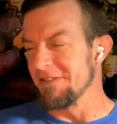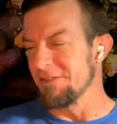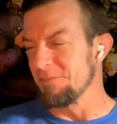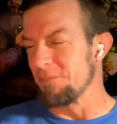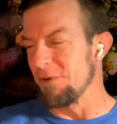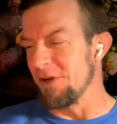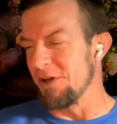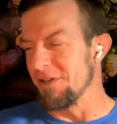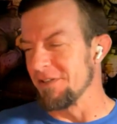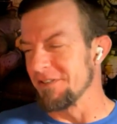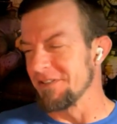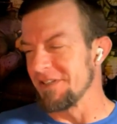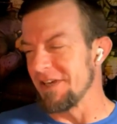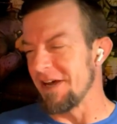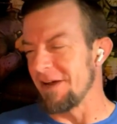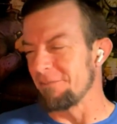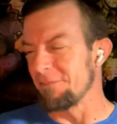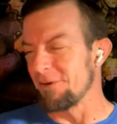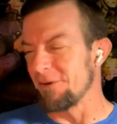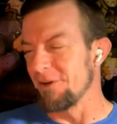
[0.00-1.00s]
Spun
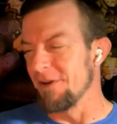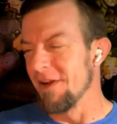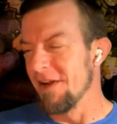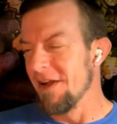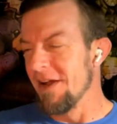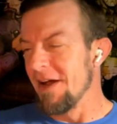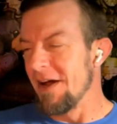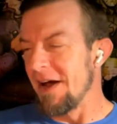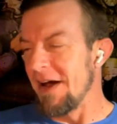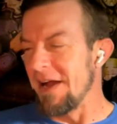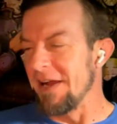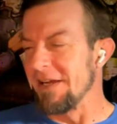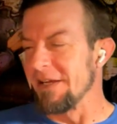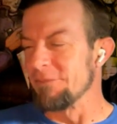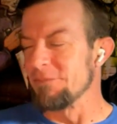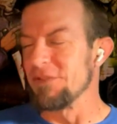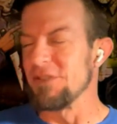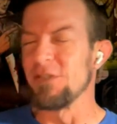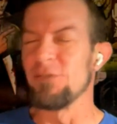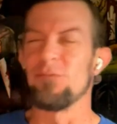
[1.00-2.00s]
Copper,
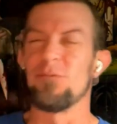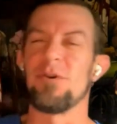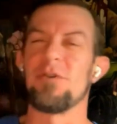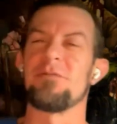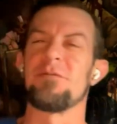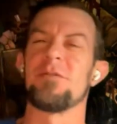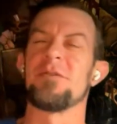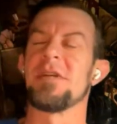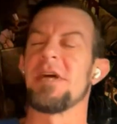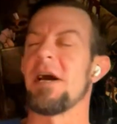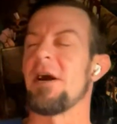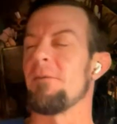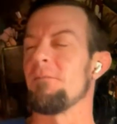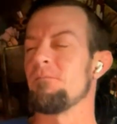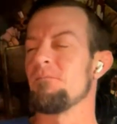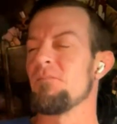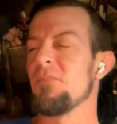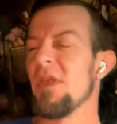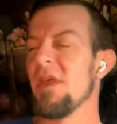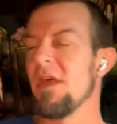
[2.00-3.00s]
IMG Woofer. Now,
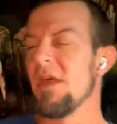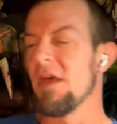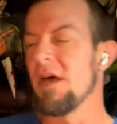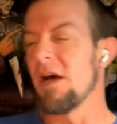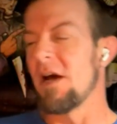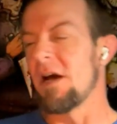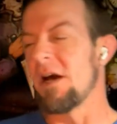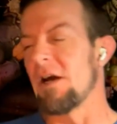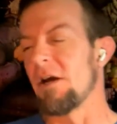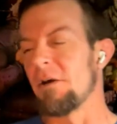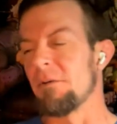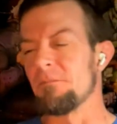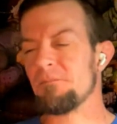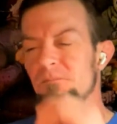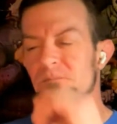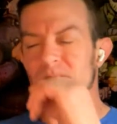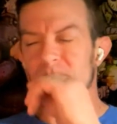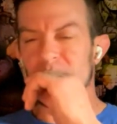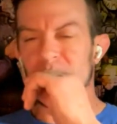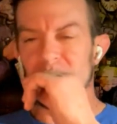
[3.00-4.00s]

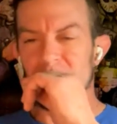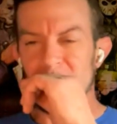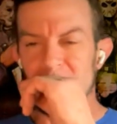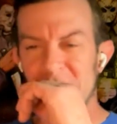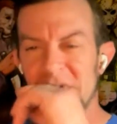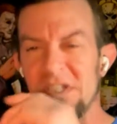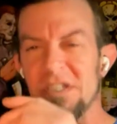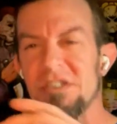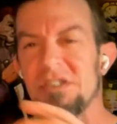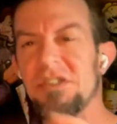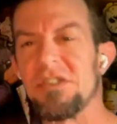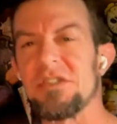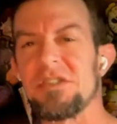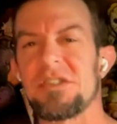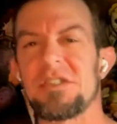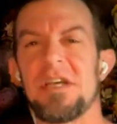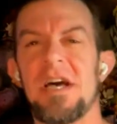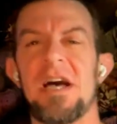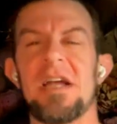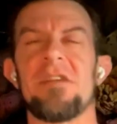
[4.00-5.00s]
um, this
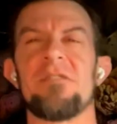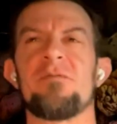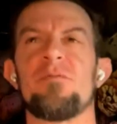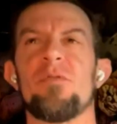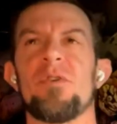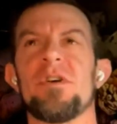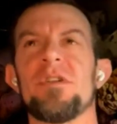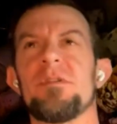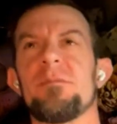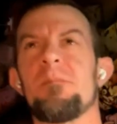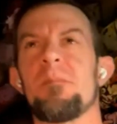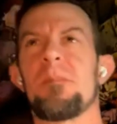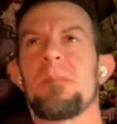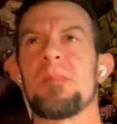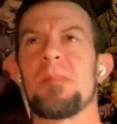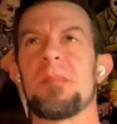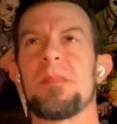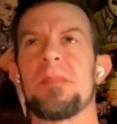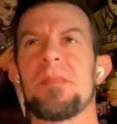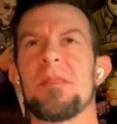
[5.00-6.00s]
is kind of what
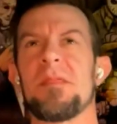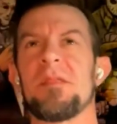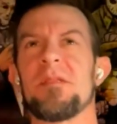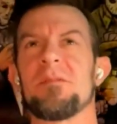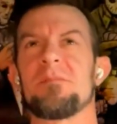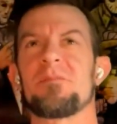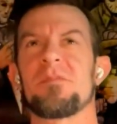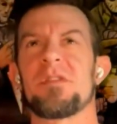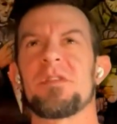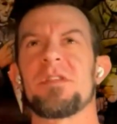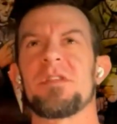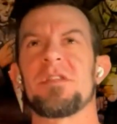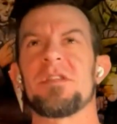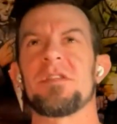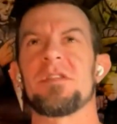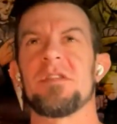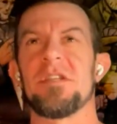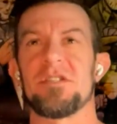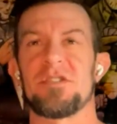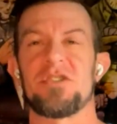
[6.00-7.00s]

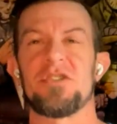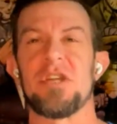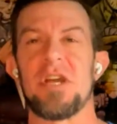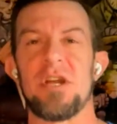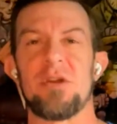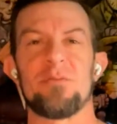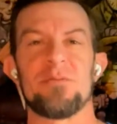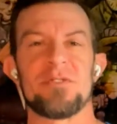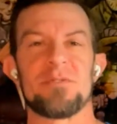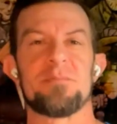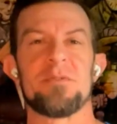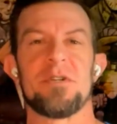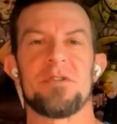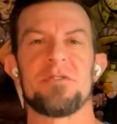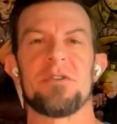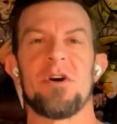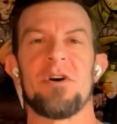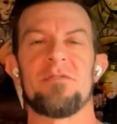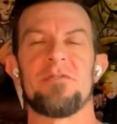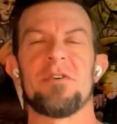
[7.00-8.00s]
this channel was
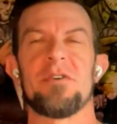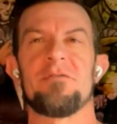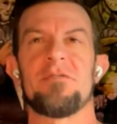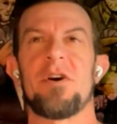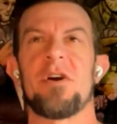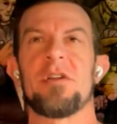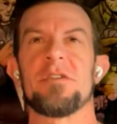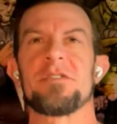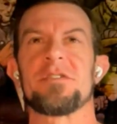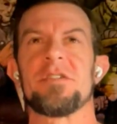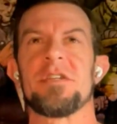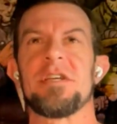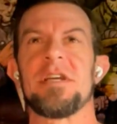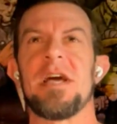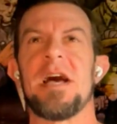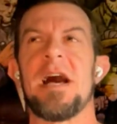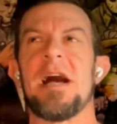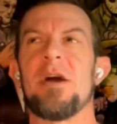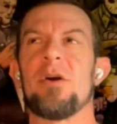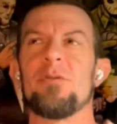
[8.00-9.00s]
built off of, honestly.
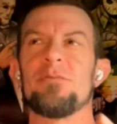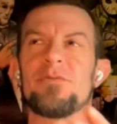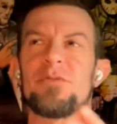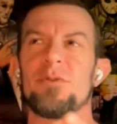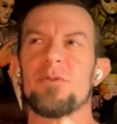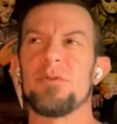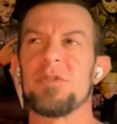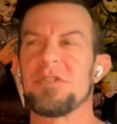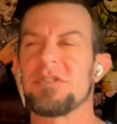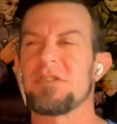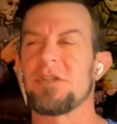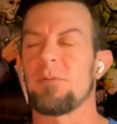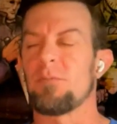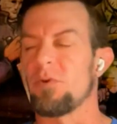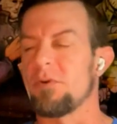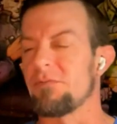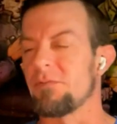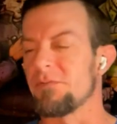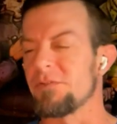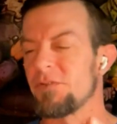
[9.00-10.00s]
I own two of these
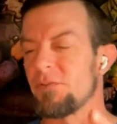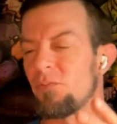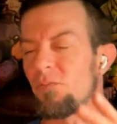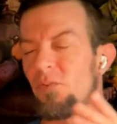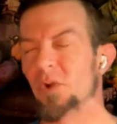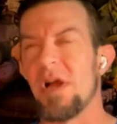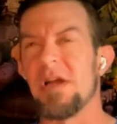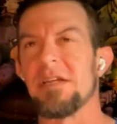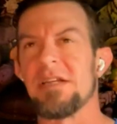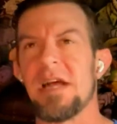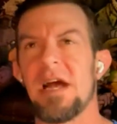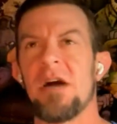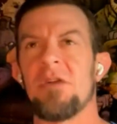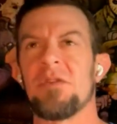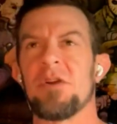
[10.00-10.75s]
subwoofers right now.